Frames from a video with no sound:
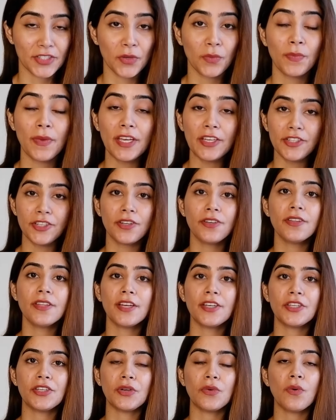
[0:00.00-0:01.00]
So make sure
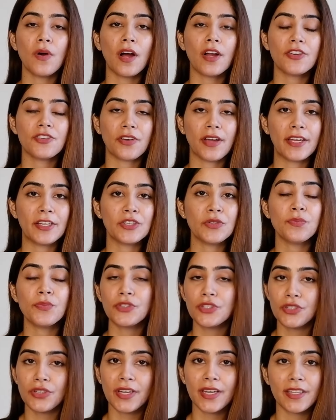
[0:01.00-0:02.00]
that you are trying to
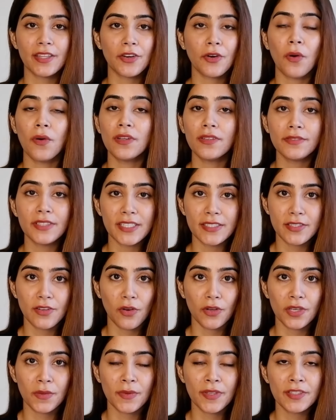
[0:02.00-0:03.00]
put together all of these
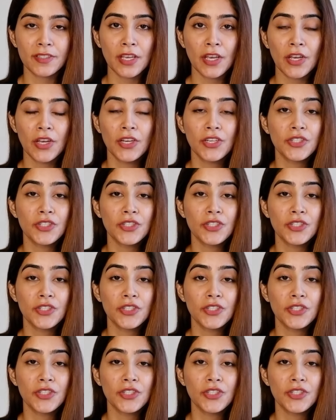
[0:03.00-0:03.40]
documents